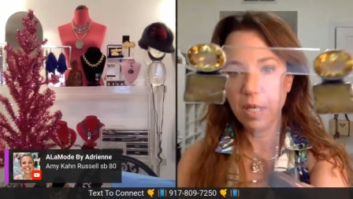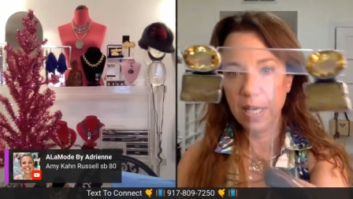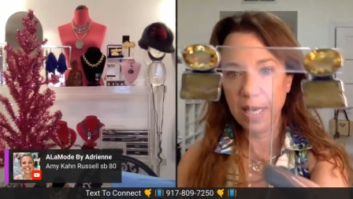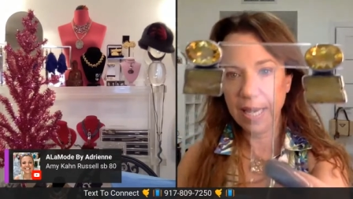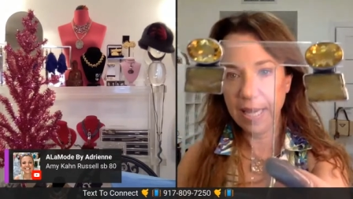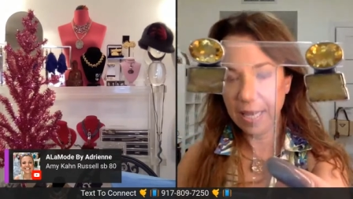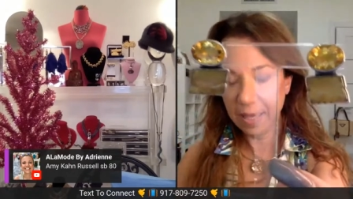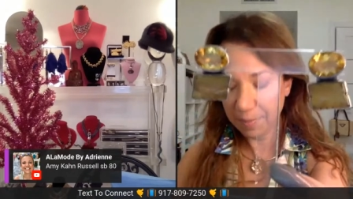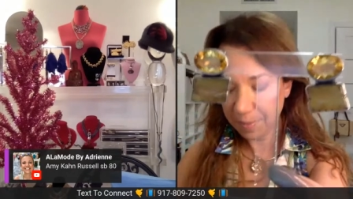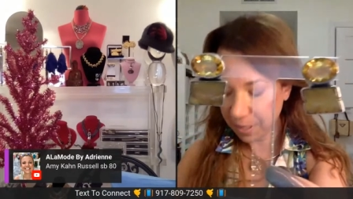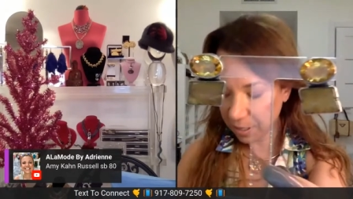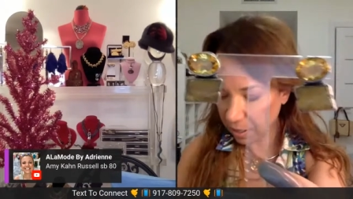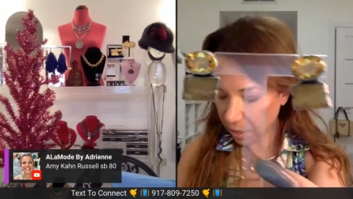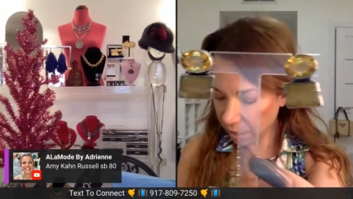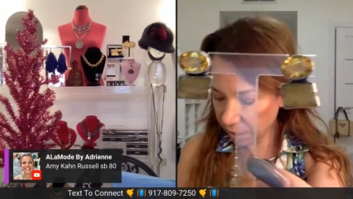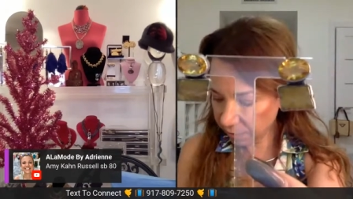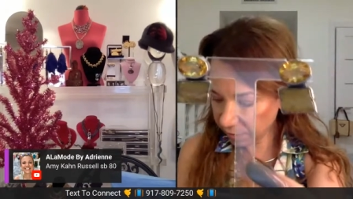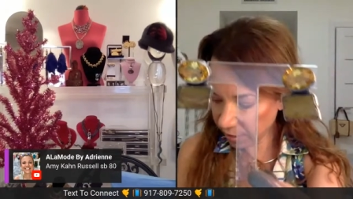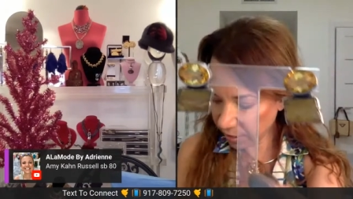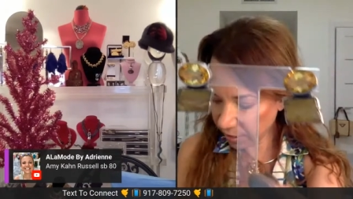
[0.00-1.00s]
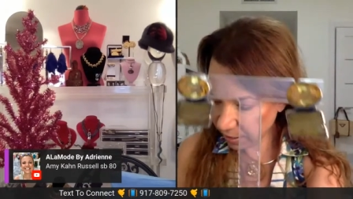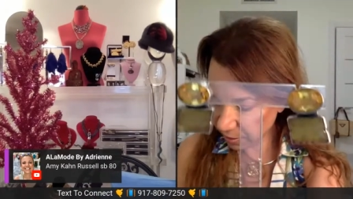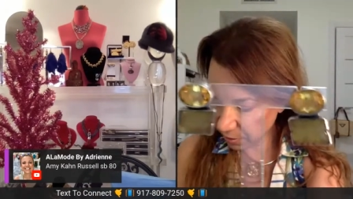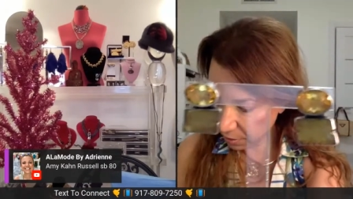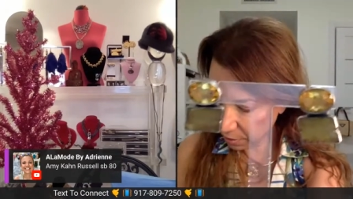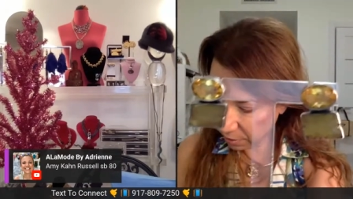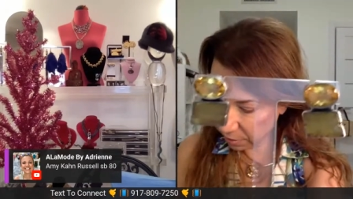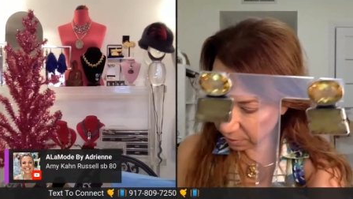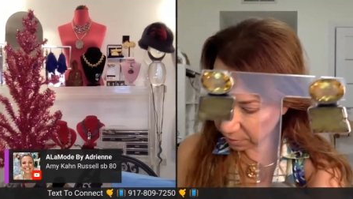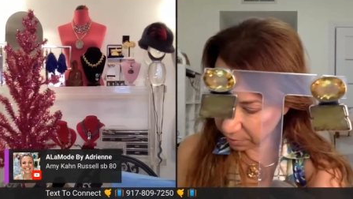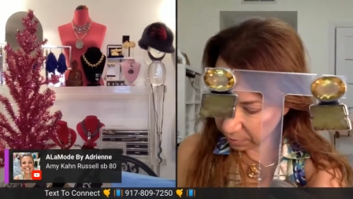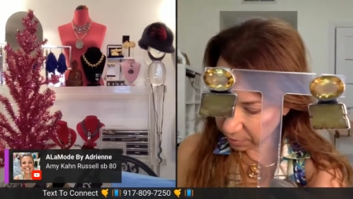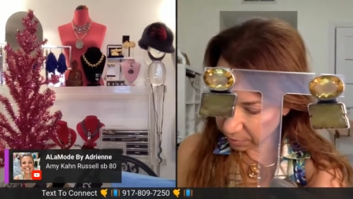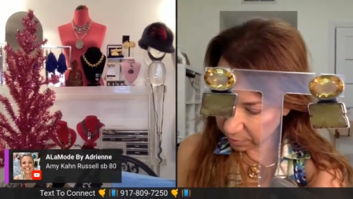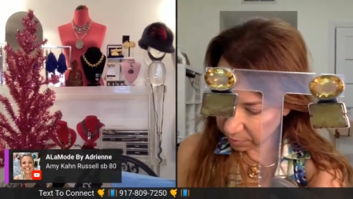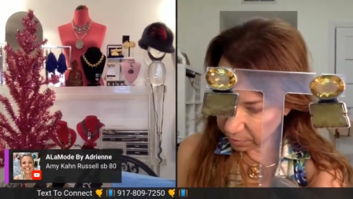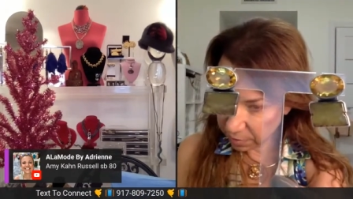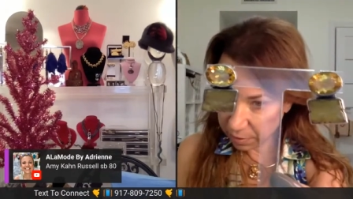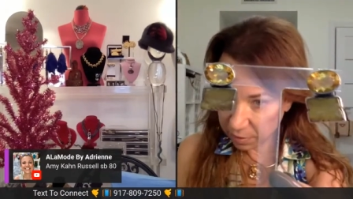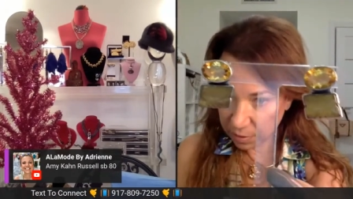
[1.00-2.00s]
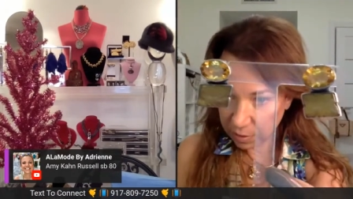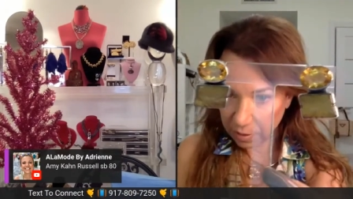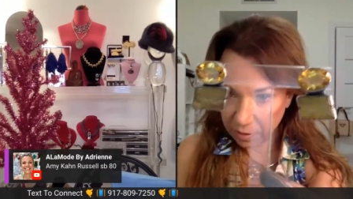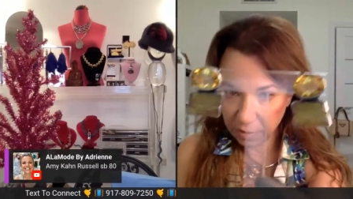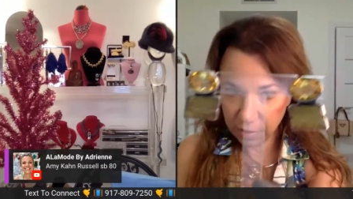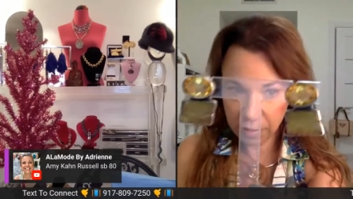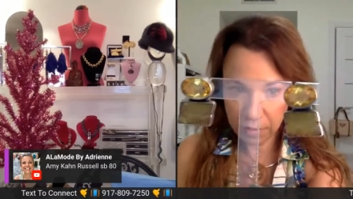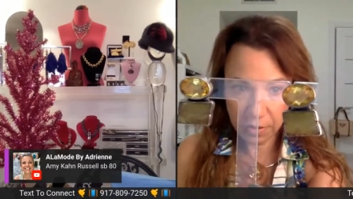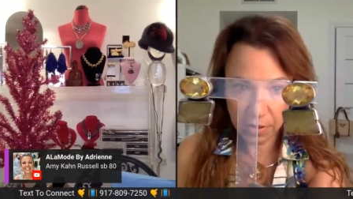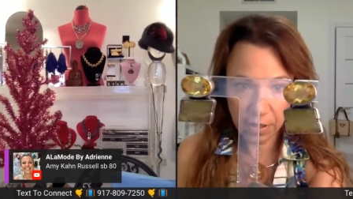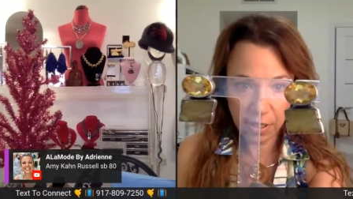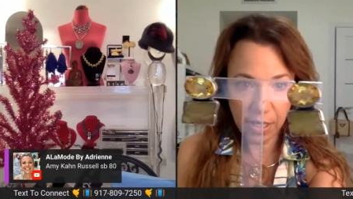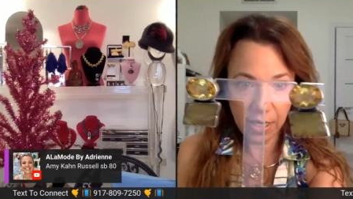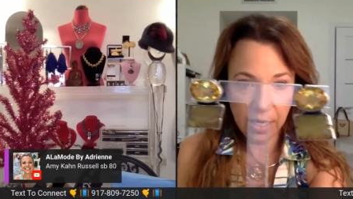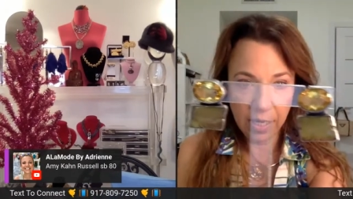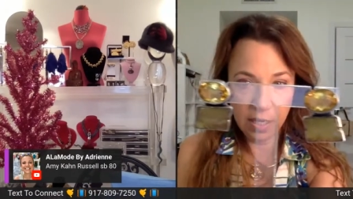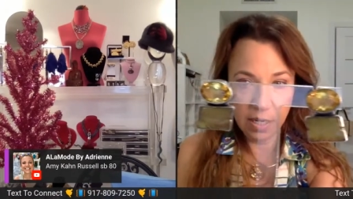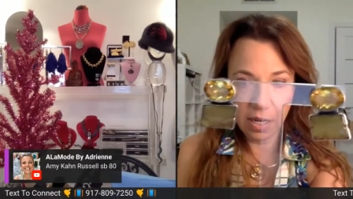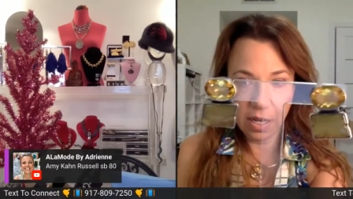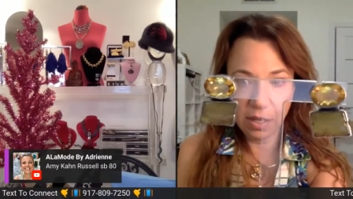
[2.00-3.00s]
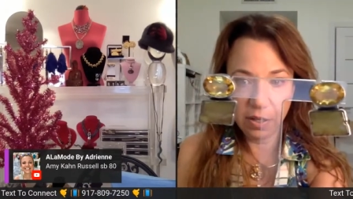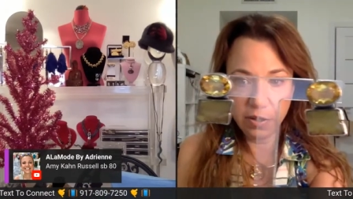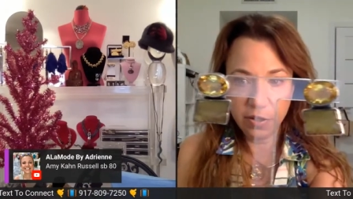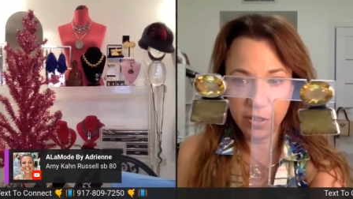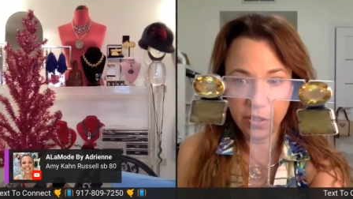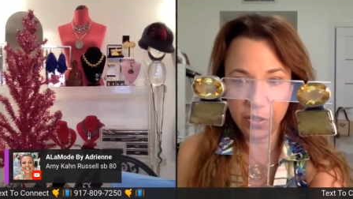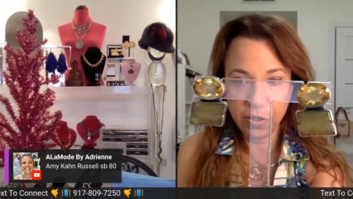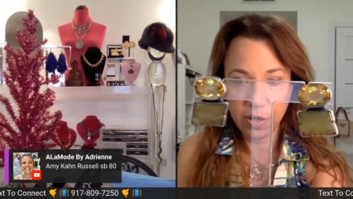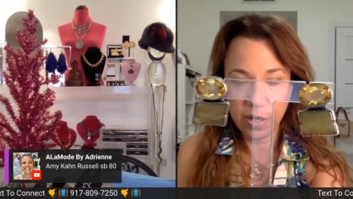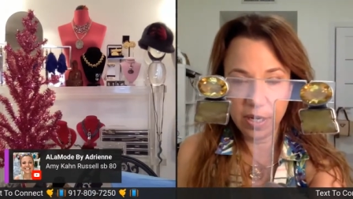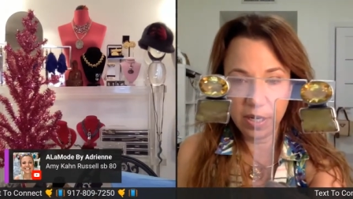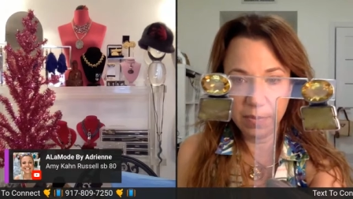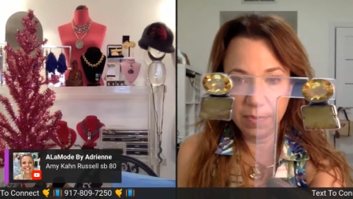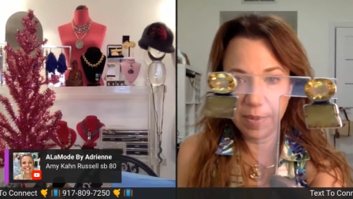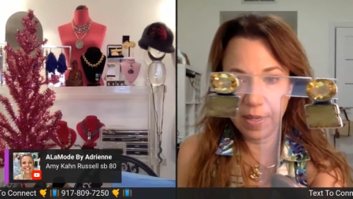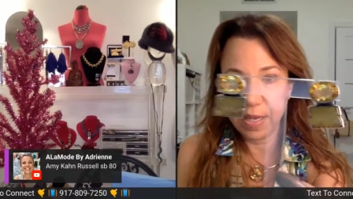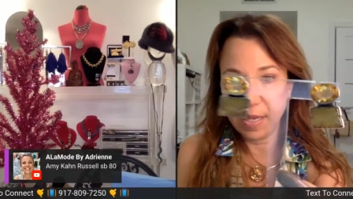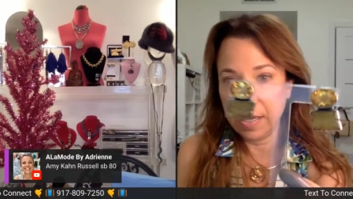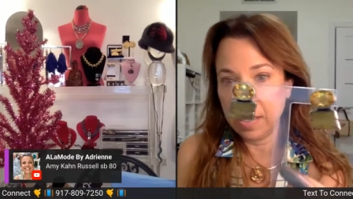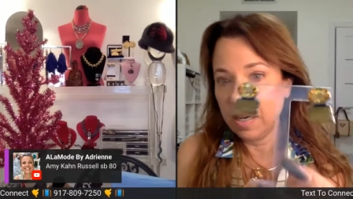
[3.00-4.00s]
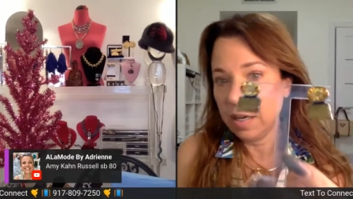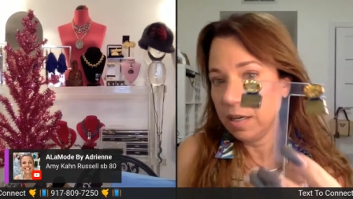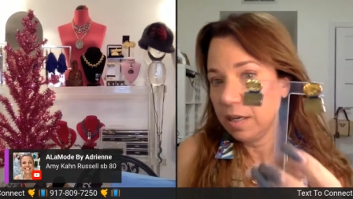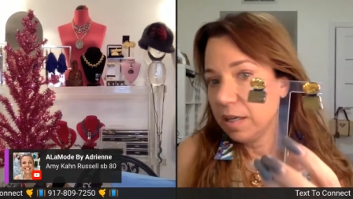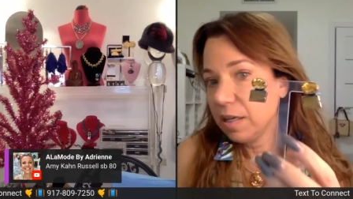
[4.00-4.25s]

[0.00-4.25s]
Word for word: Amy Kahn Russell, $80 starting bid.